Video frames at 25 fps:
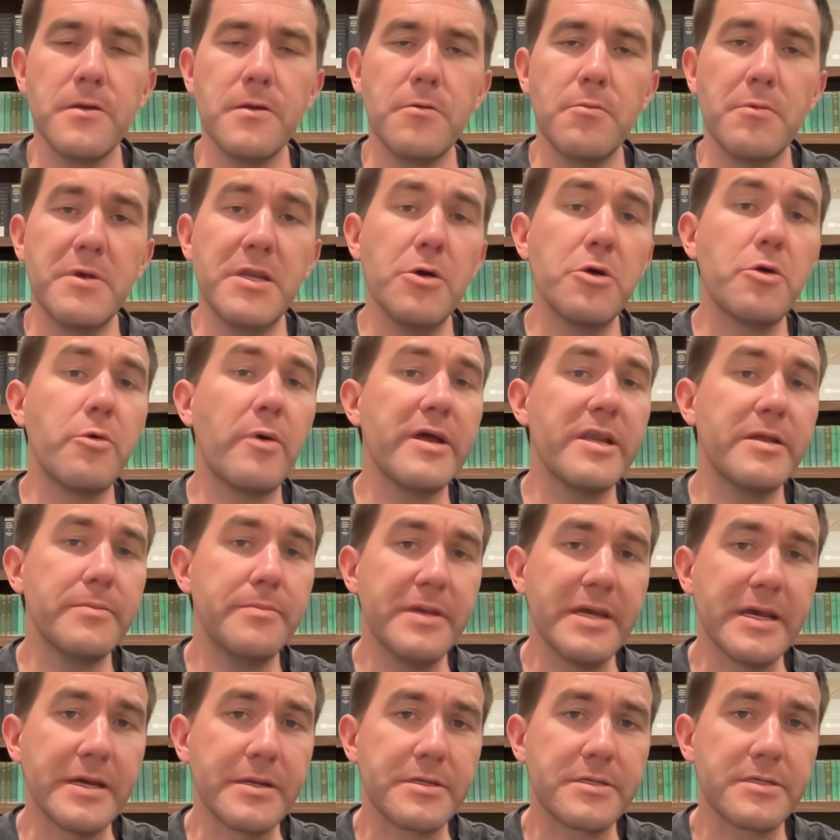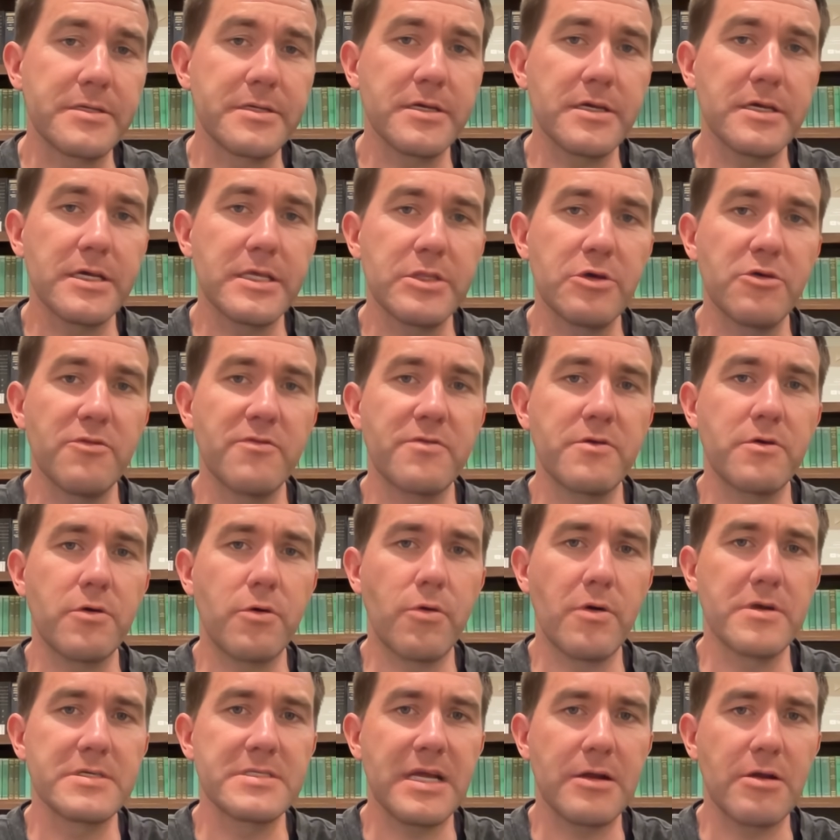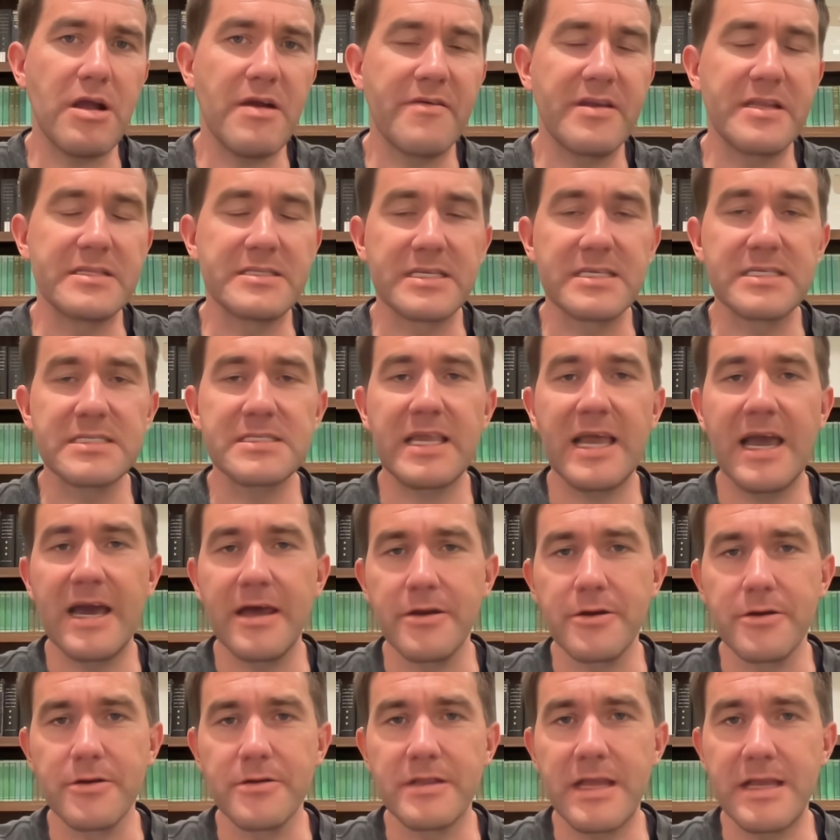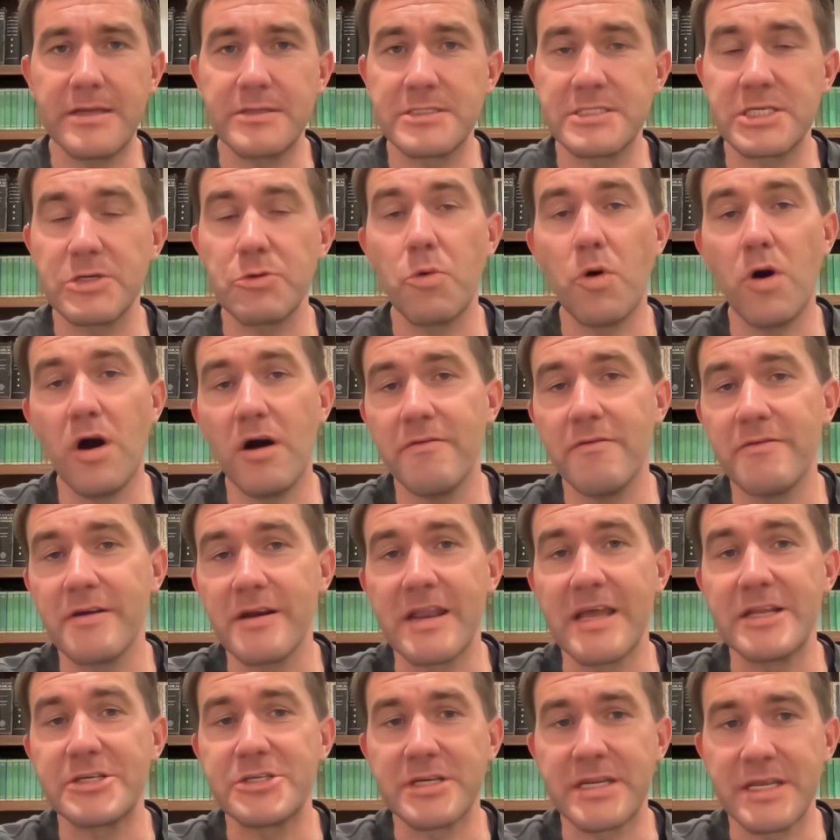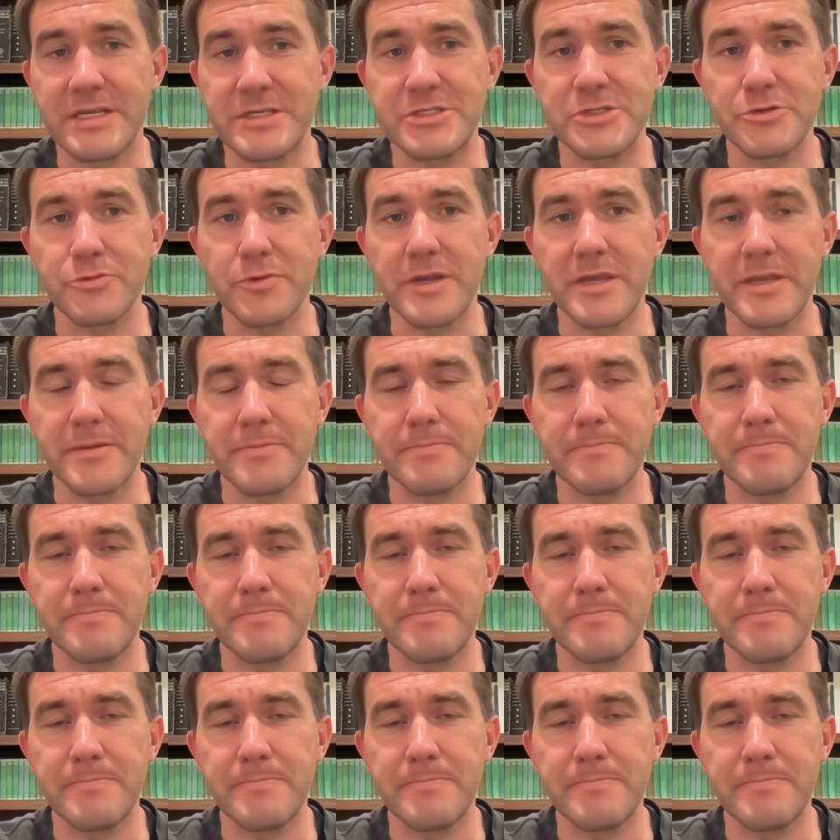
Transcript: We know quite a bit, though of course our evidence is scattered, as so often in ancient history.